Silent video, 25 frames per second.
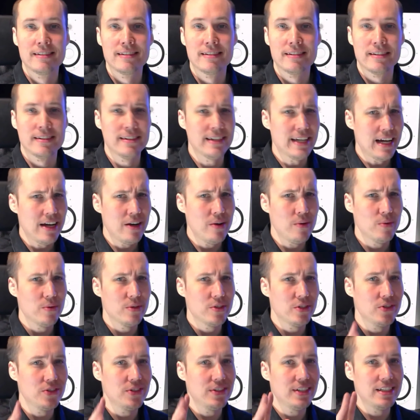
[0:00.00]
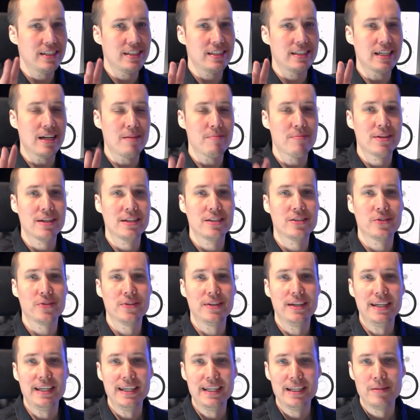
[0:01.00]
Now you need something to
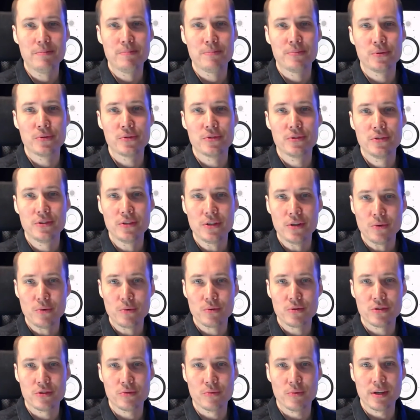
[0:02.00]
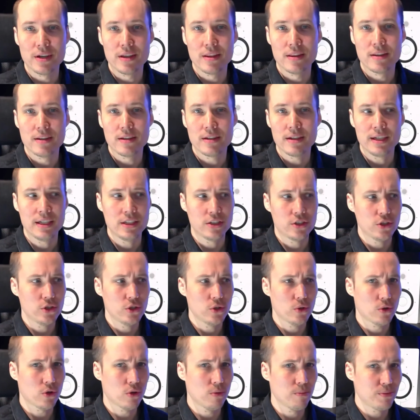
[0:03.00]
input notes with into
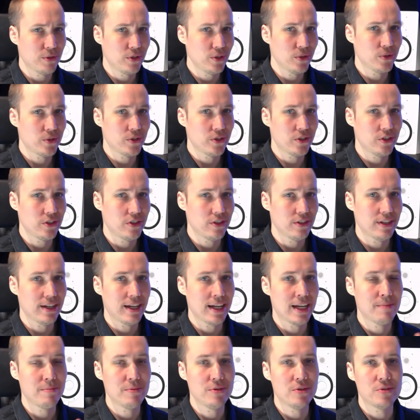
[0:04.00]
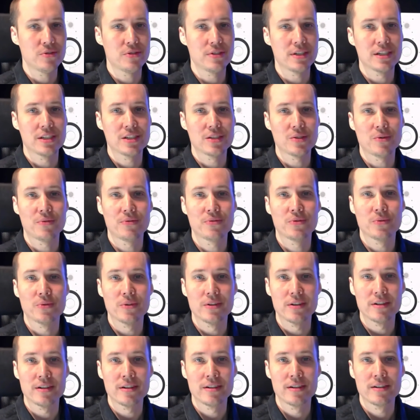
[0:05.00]
your computer and music
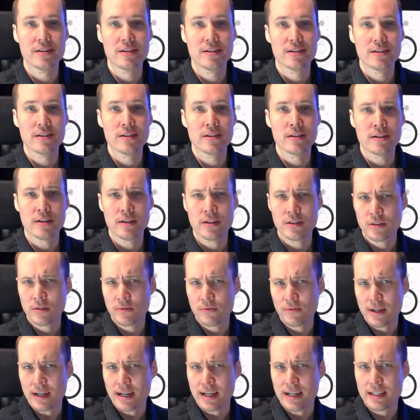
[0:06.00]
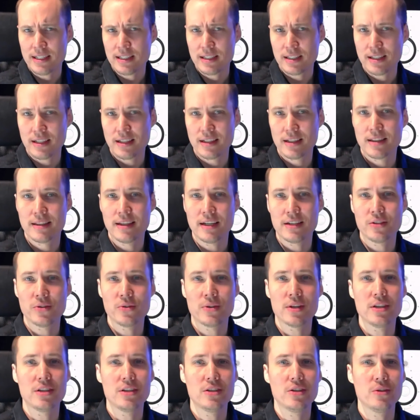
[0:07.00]
software. A device that you
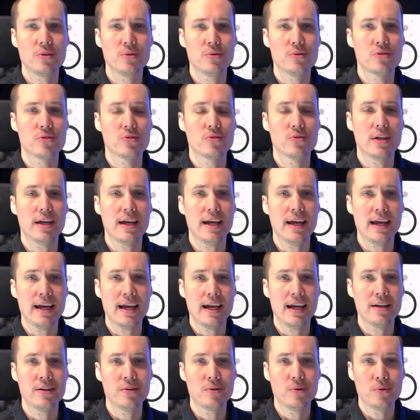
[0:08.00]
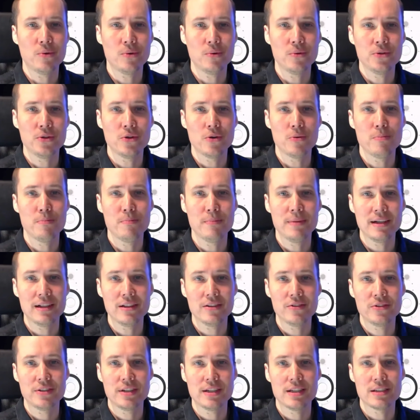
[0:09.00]
can use to add all your
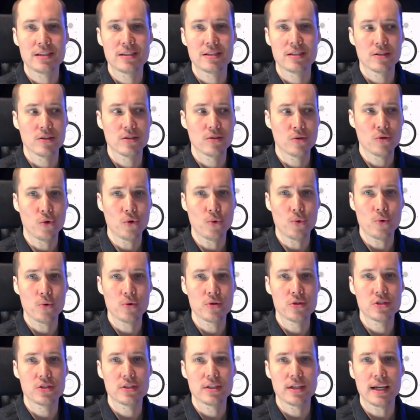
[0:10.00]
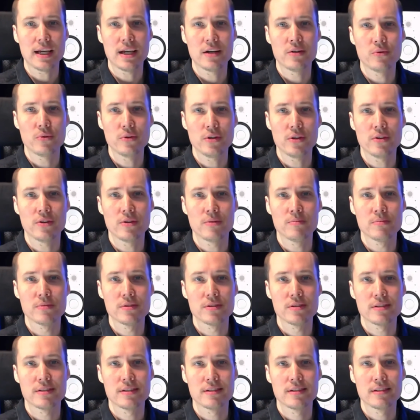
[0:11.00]
melodies, chords and
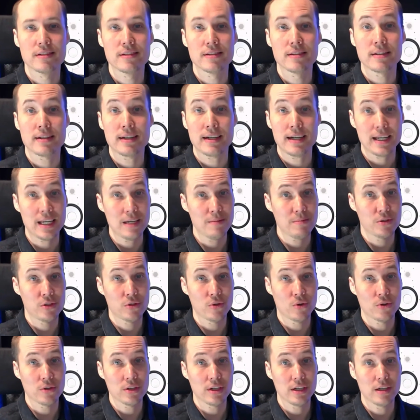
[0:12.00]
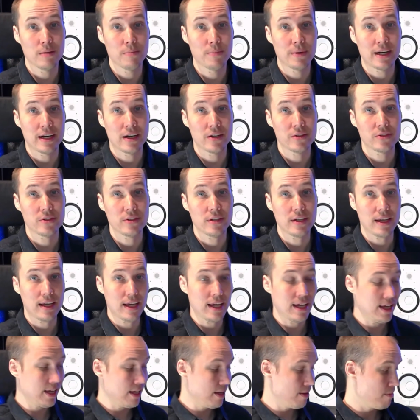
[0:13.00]
rhythms. I am talking about
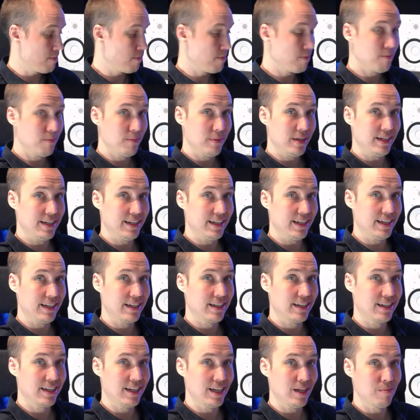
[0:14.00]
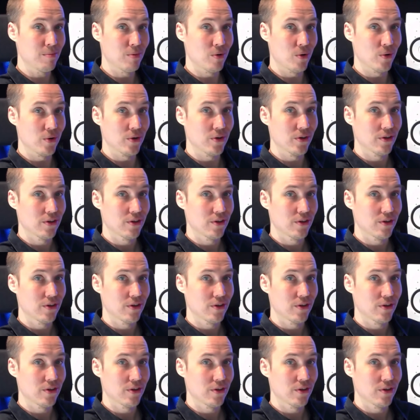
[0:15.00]
a MIDI keyboard.